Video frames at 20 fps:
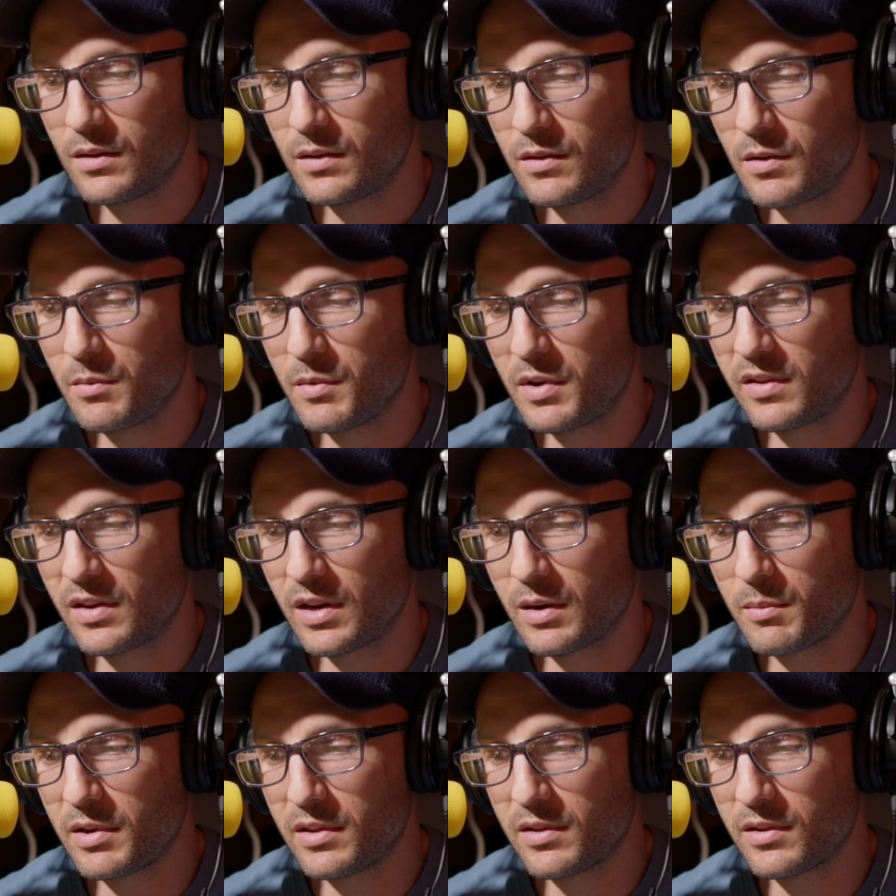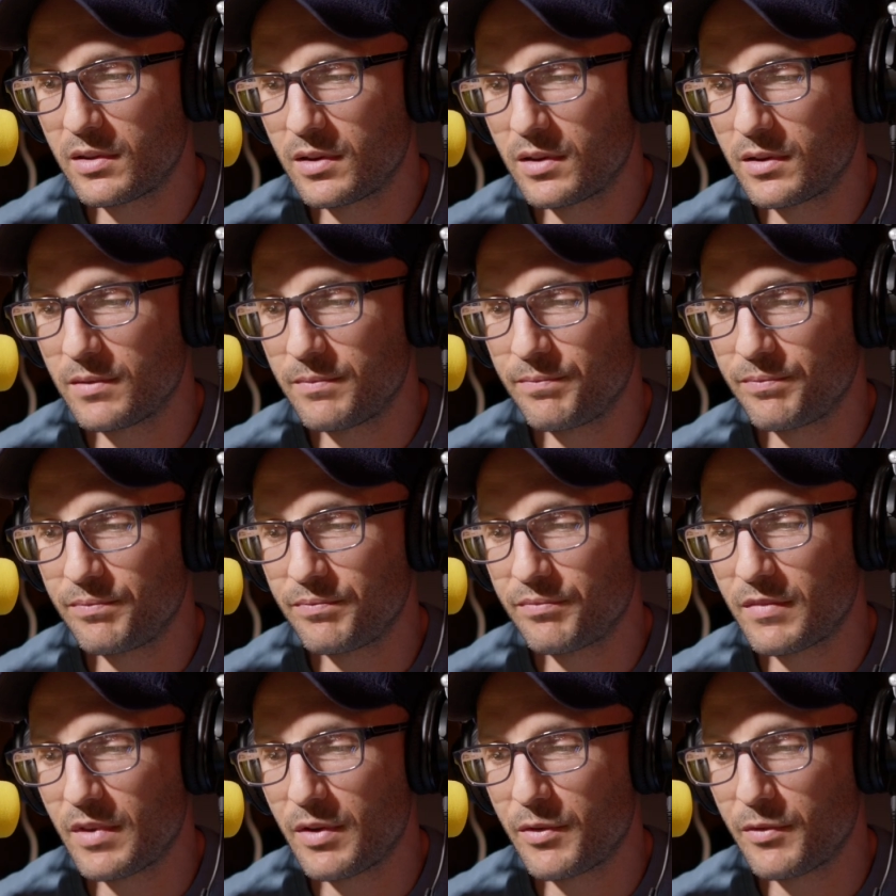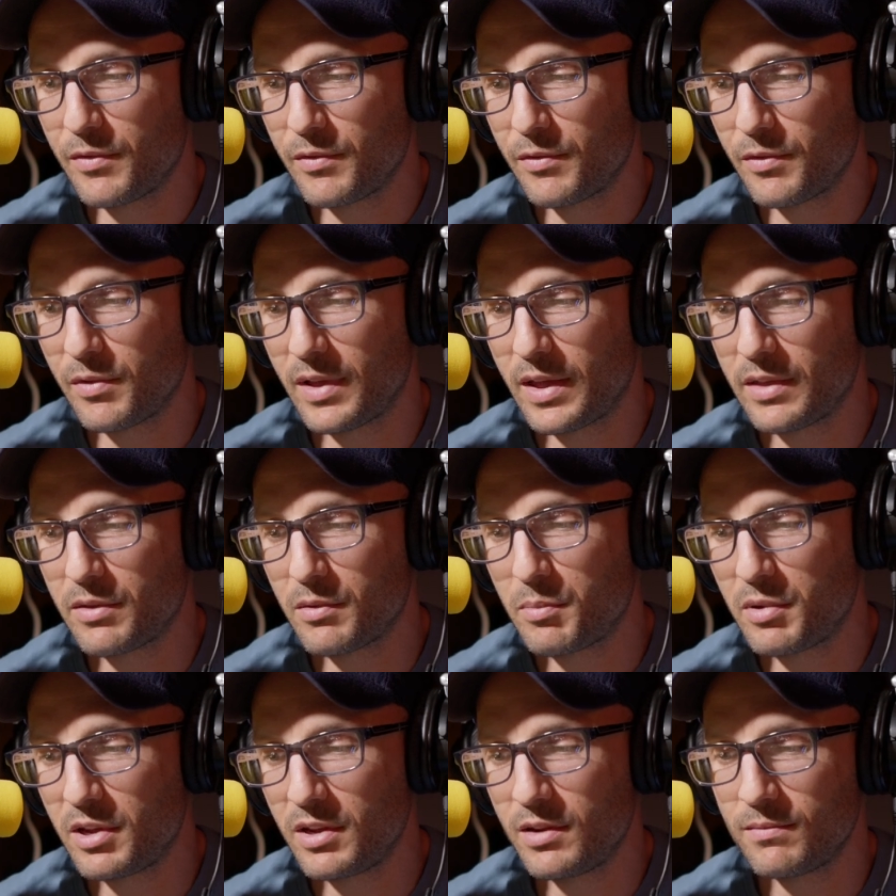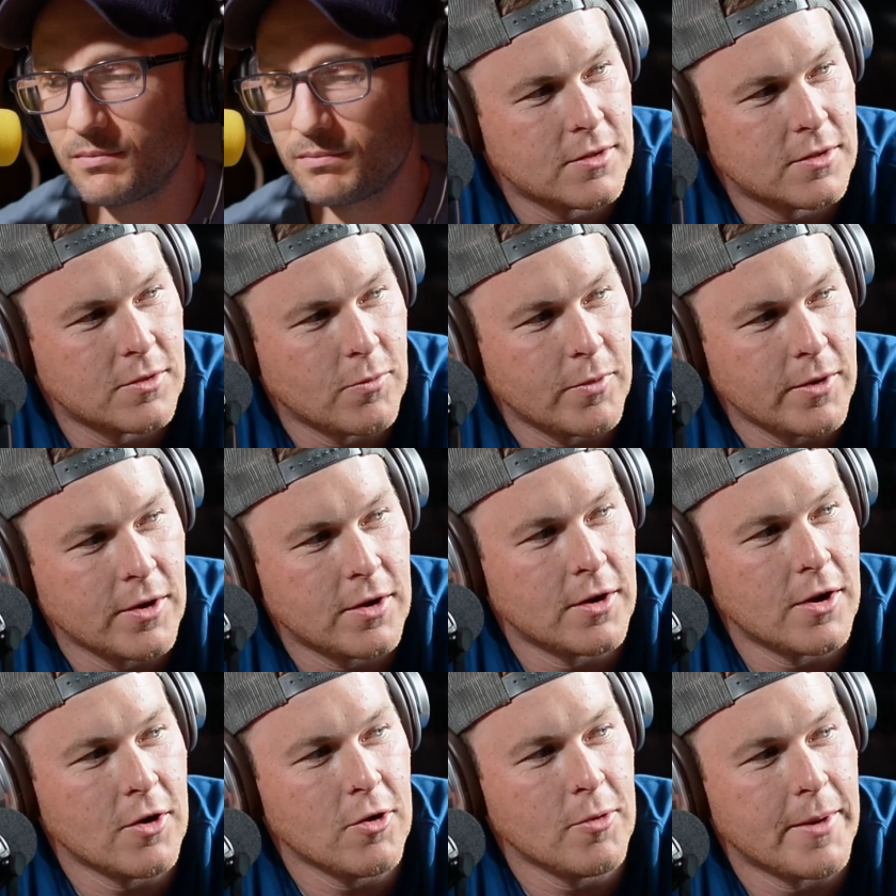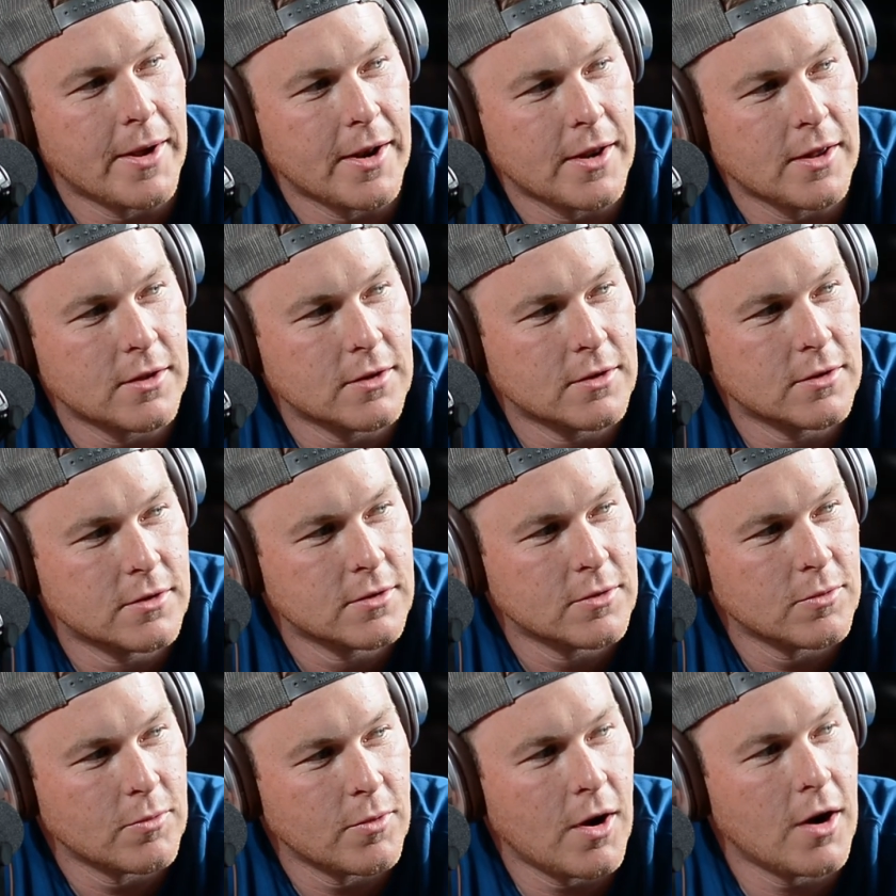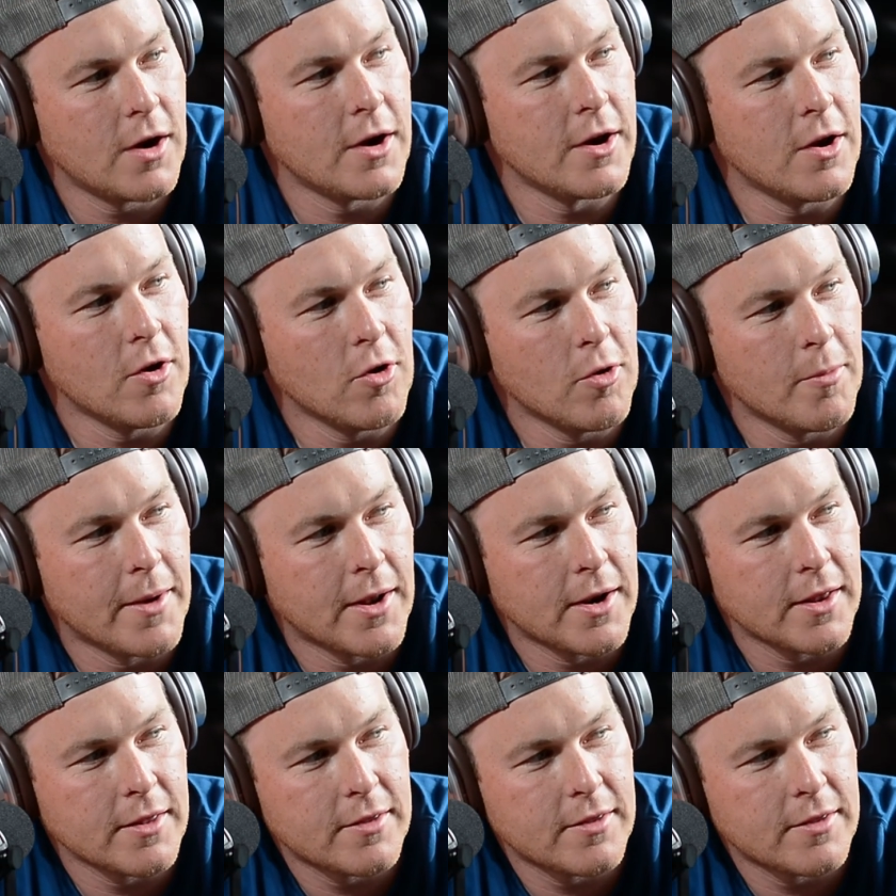You want to talk about the philanthropy? We don't know about it. We already know about it.